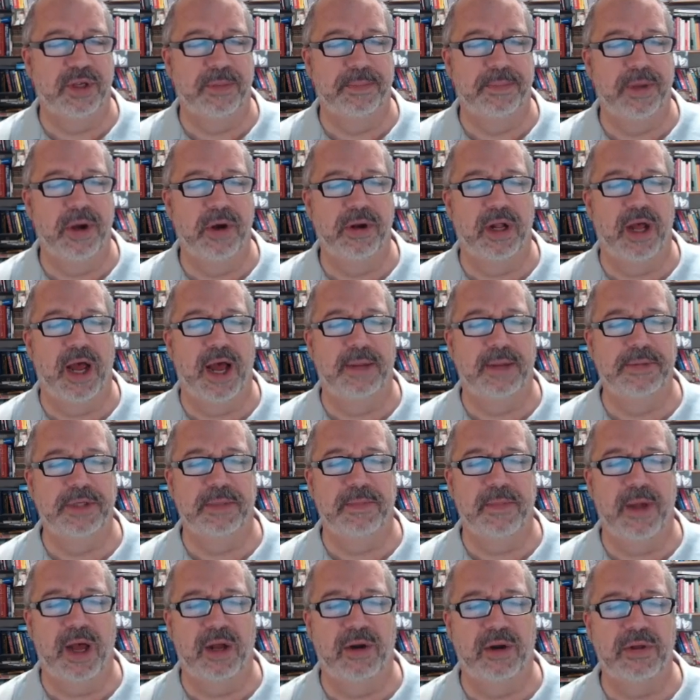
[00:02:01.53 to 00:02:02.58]
component
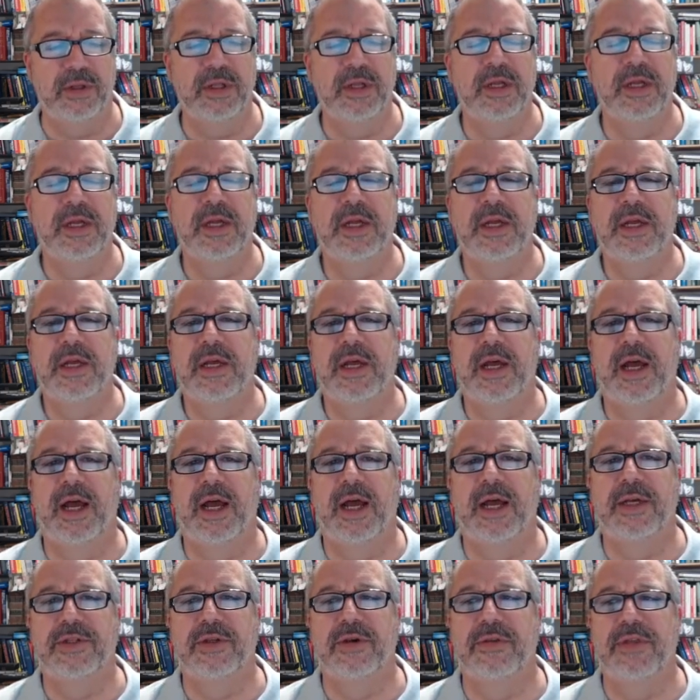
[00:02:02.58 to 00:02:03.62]
object model.
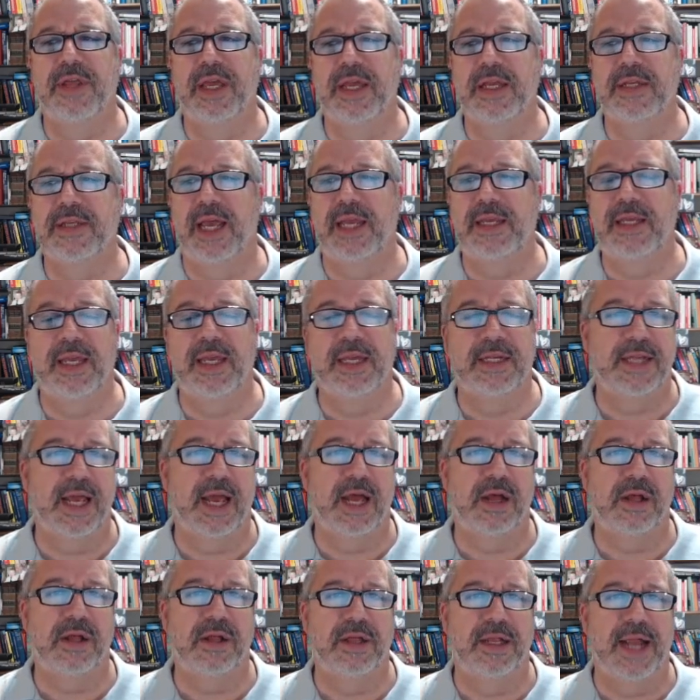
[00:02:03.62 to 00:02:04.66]
Uh, so things like
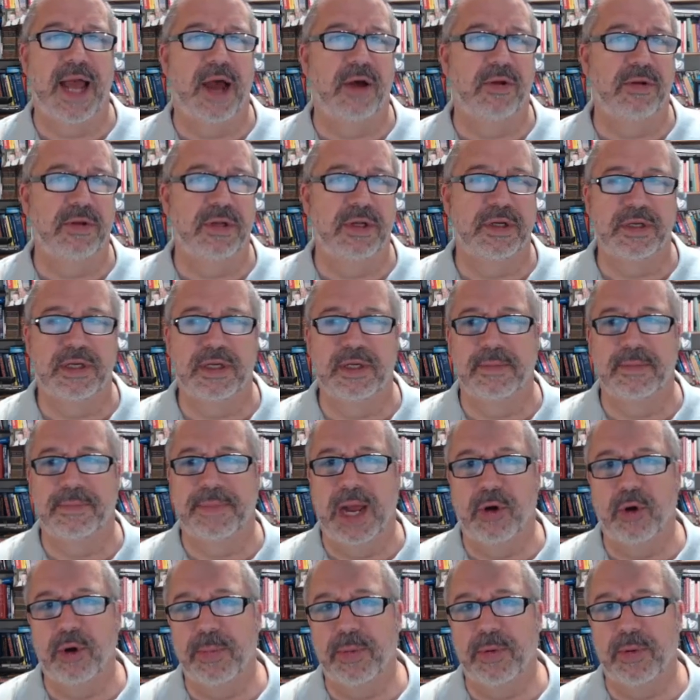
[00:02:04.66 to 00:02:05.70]
Excel and Outlook and
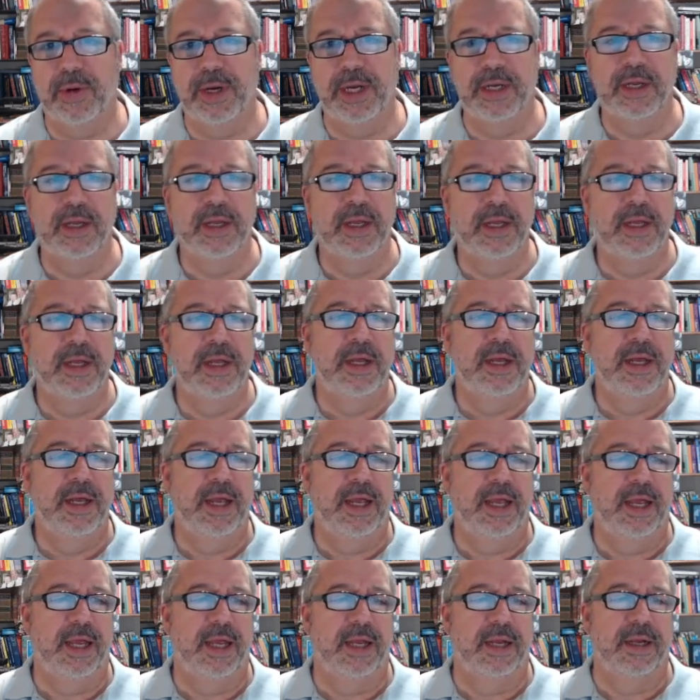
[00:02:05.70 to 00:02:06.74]
PowerPoint
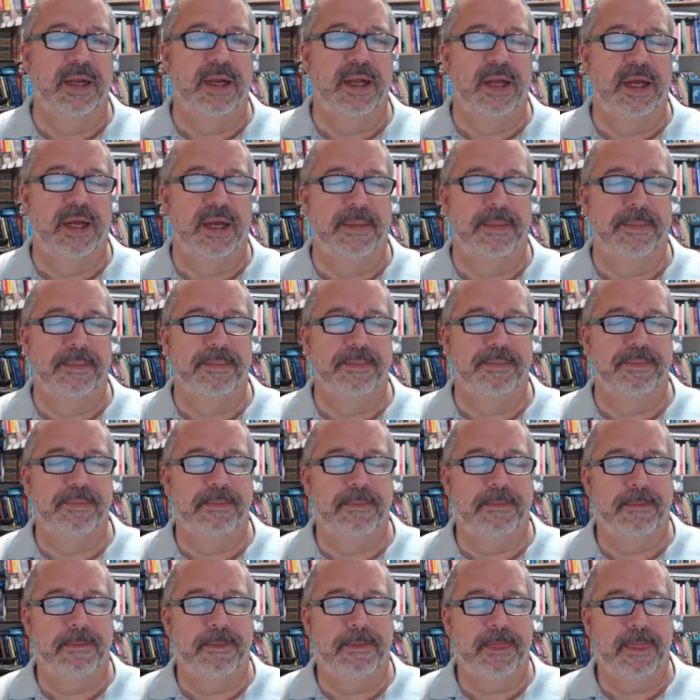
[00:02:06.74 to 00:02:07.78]
and um,
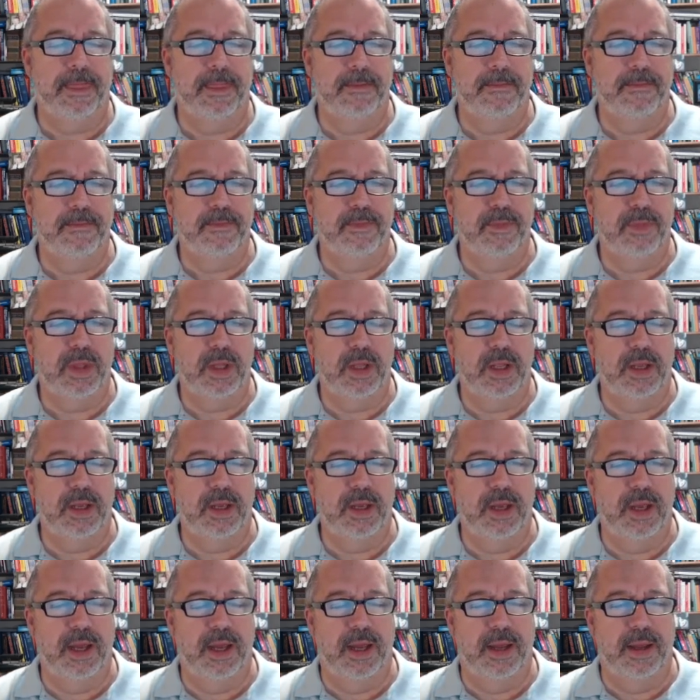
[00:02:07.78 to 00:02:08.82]

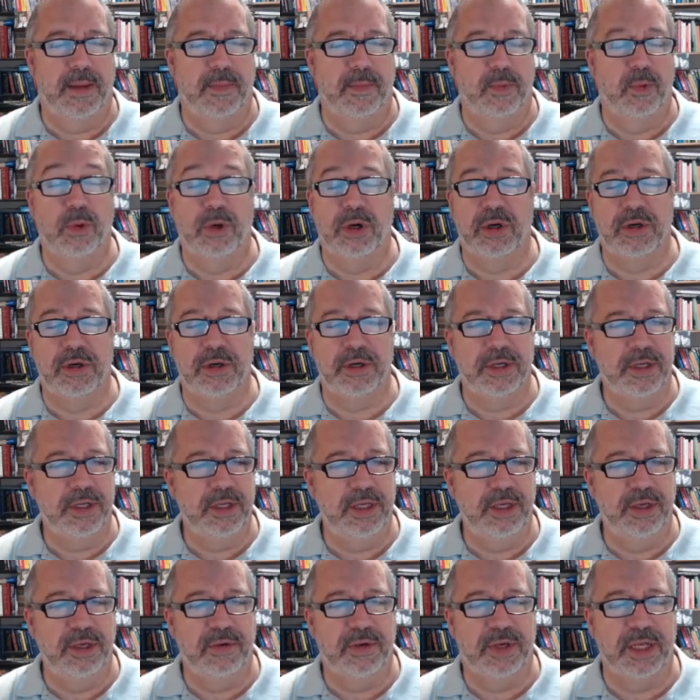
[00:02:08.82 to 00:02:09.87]
um, Word,
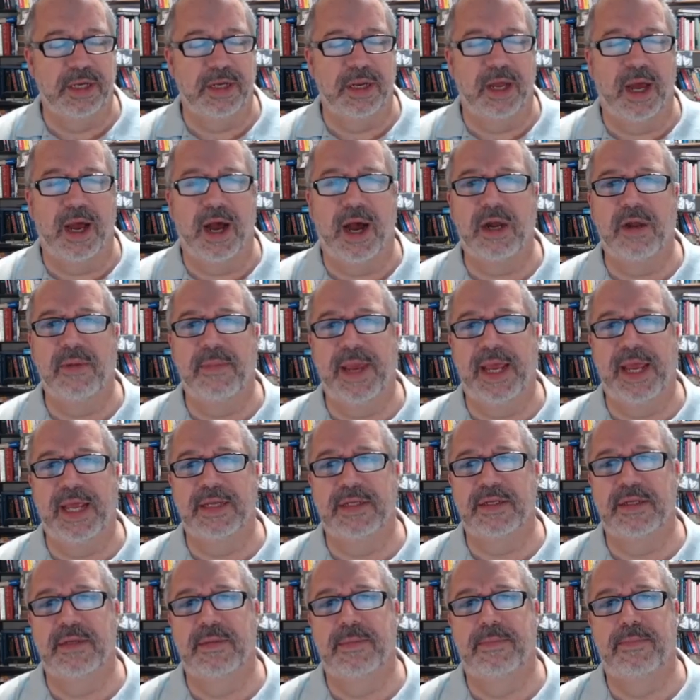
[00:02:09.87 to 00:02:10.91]
you can
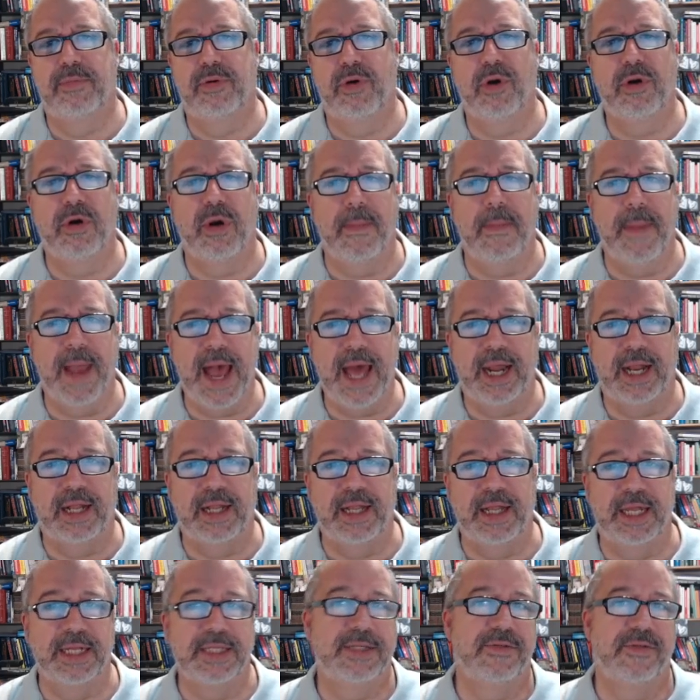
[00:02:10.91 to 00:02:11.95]
automate
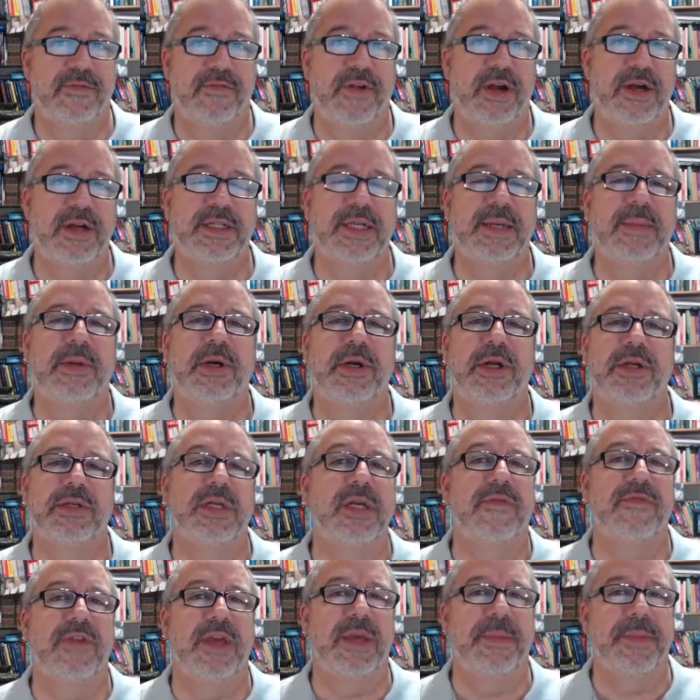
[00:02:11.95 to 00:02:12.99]
programmatically. It's very similar to
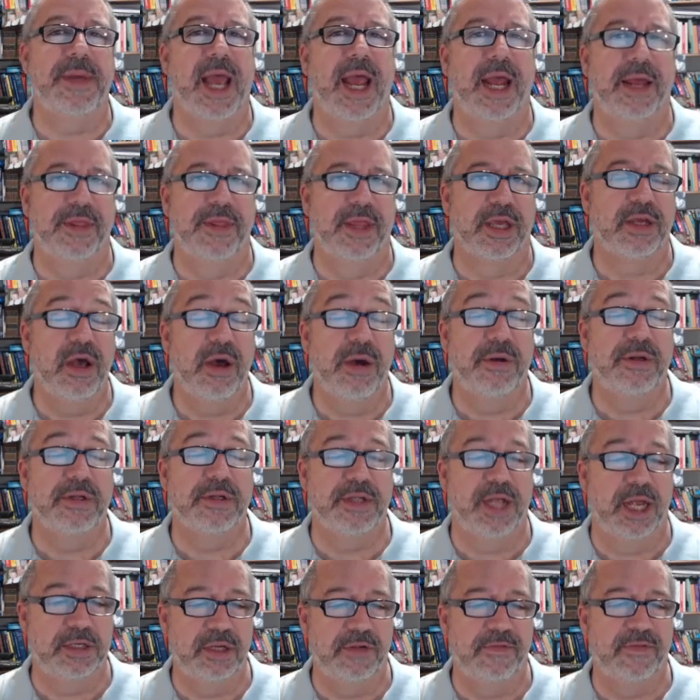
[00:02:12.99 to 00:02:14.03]
using VBA, and the code is
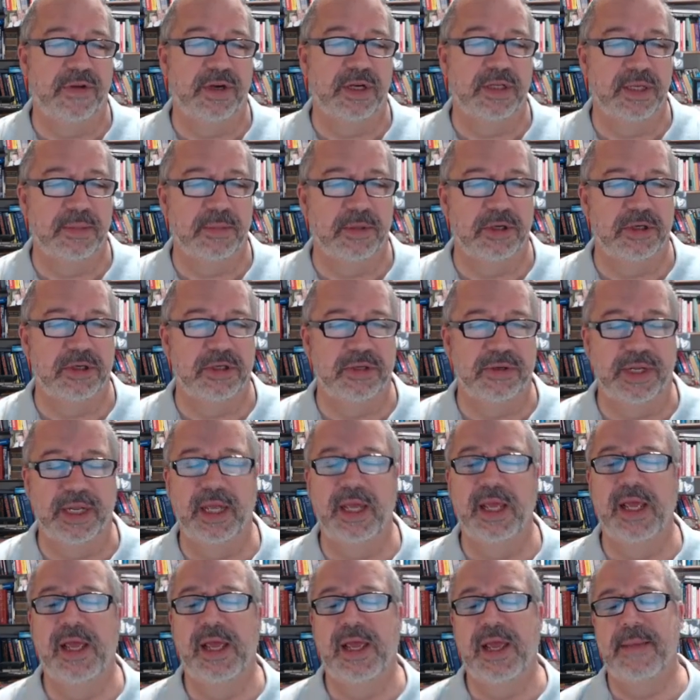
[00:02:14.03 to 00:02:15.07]
actually very similar to it.
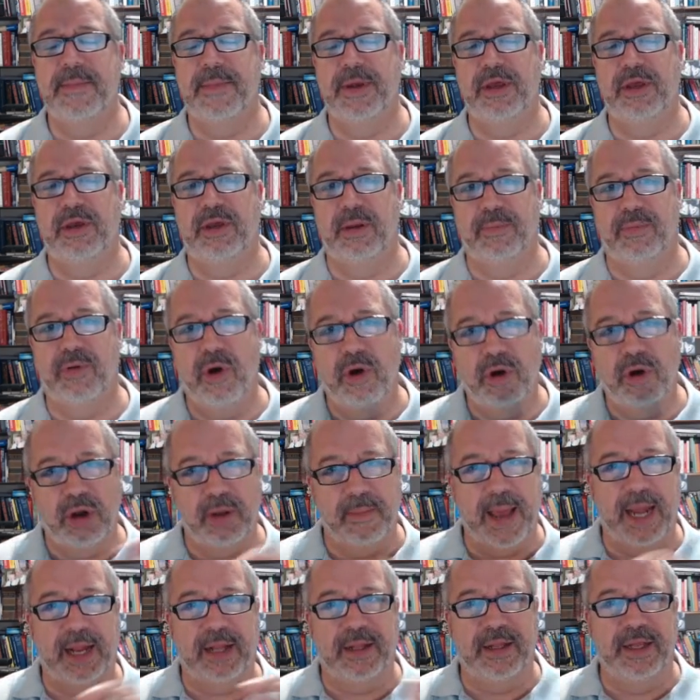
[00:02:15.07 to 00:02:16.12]
But you can
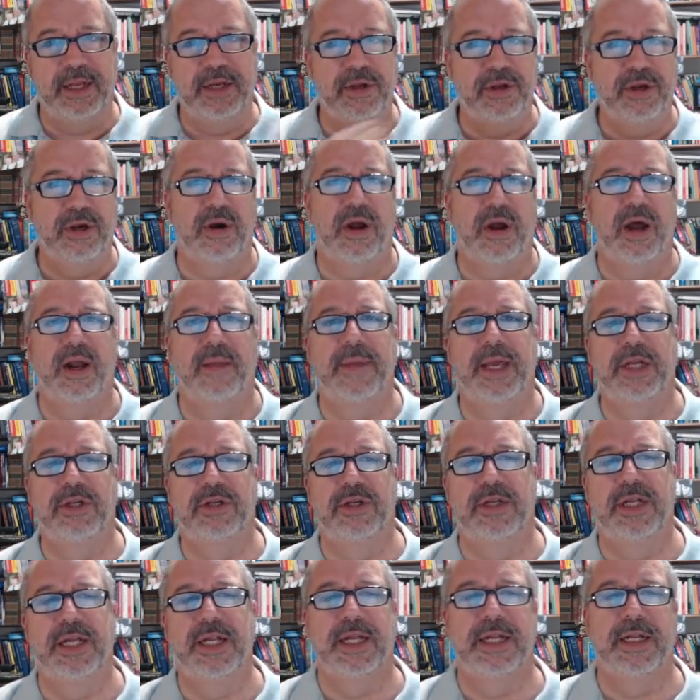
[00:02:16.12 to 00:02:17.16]
programmatically do your
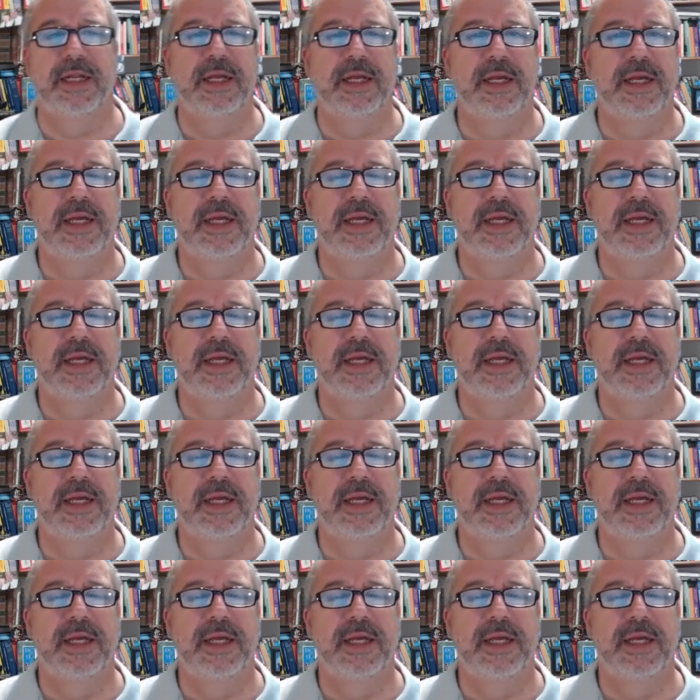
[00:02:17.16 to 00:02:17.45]
automation in it,